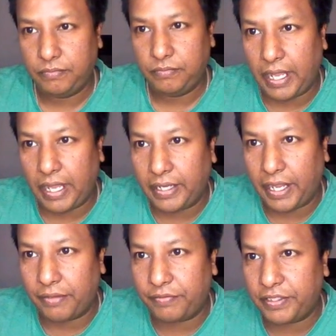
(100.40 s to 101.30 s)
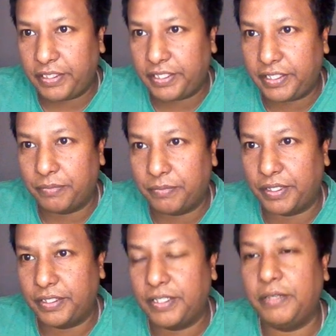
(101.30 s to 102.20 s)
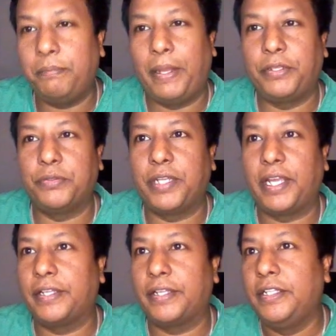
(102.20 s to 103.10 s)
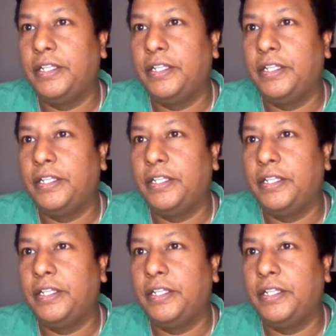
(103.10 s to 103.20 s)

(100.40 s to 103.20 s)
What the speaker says: and everything comes under menu tag.